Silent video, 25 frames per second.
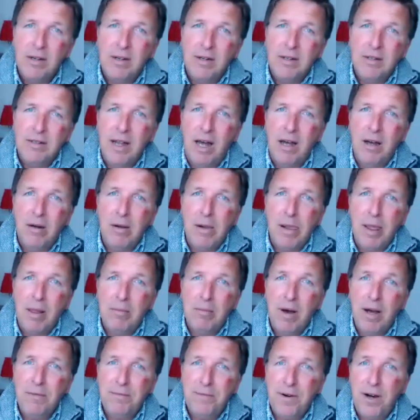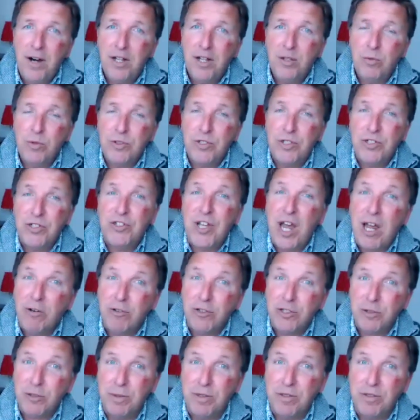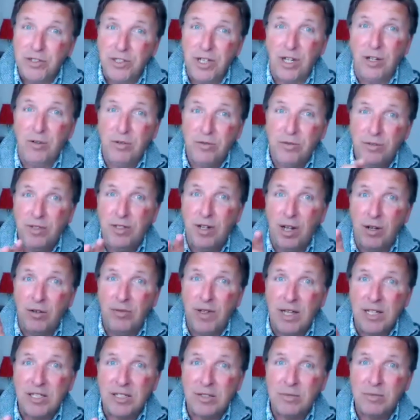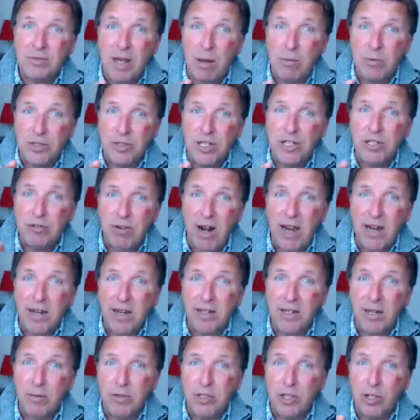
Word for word: Now, my father was a salesman, so you know that's that was his racket. Where comes